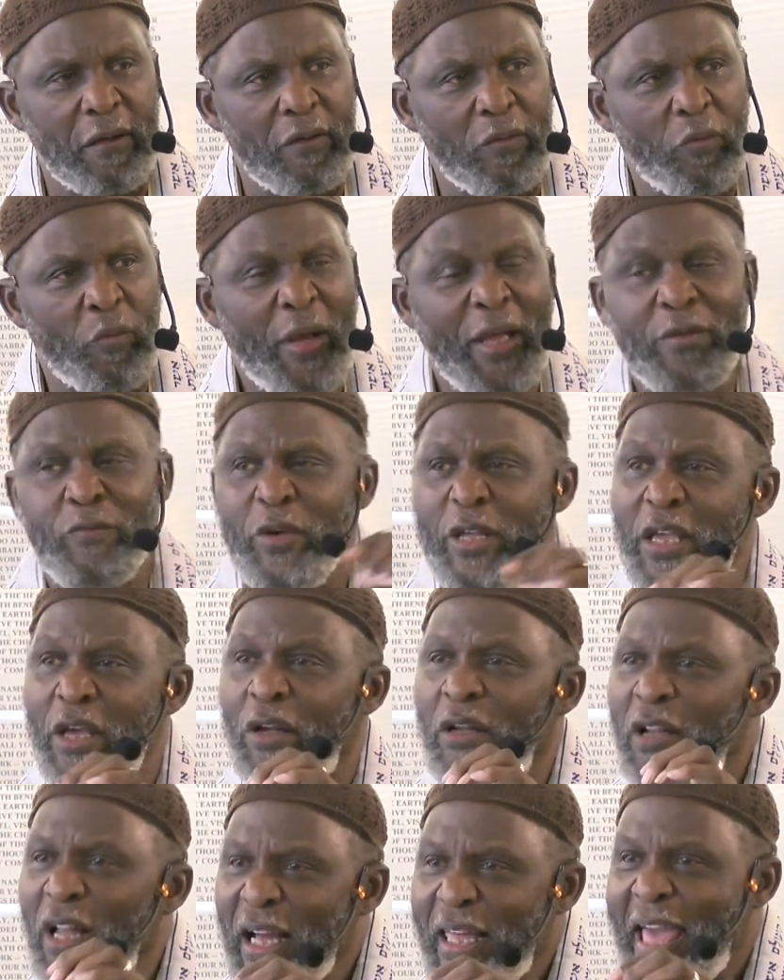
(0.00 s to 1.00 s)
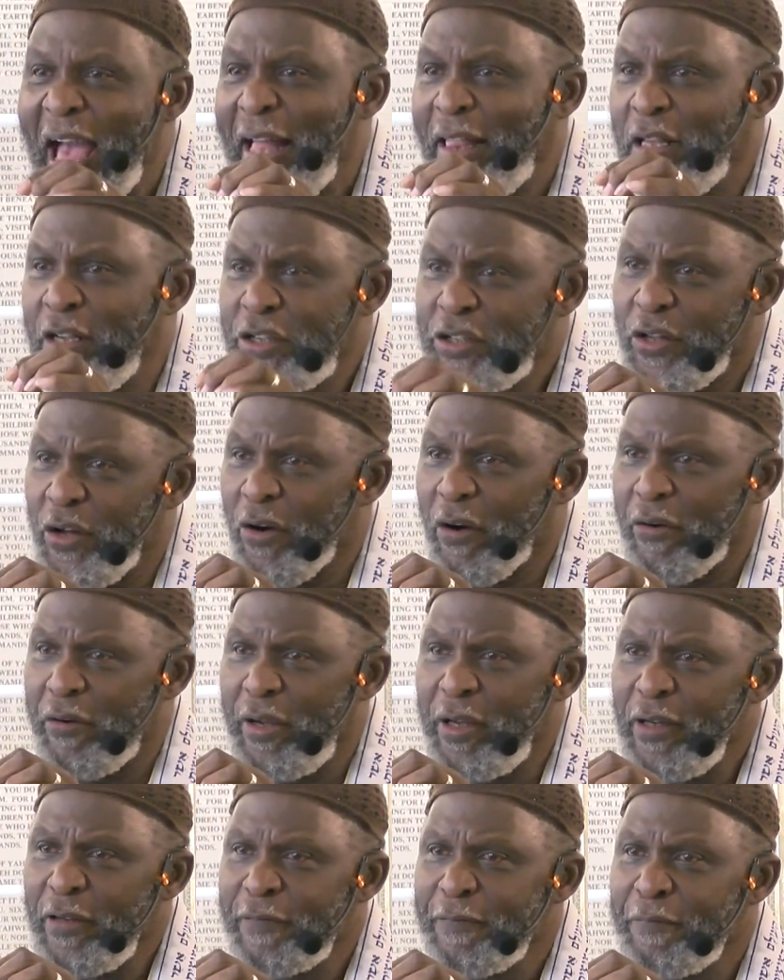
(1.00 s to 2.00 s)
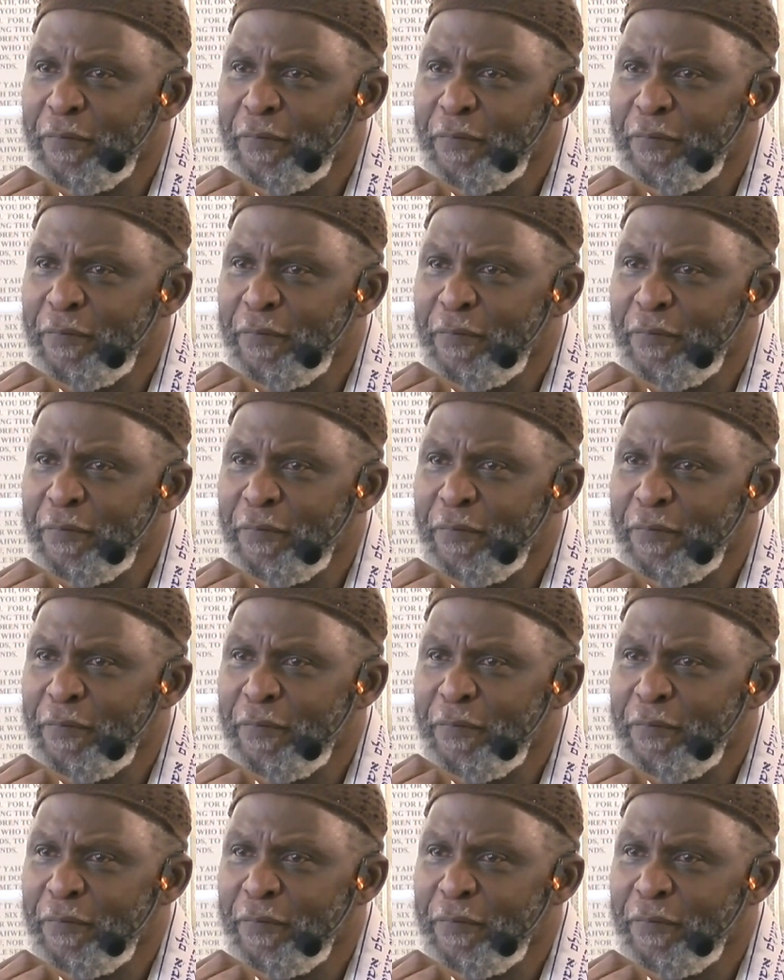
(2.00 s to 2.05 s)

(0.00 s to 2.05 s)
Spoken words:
When you look at the story,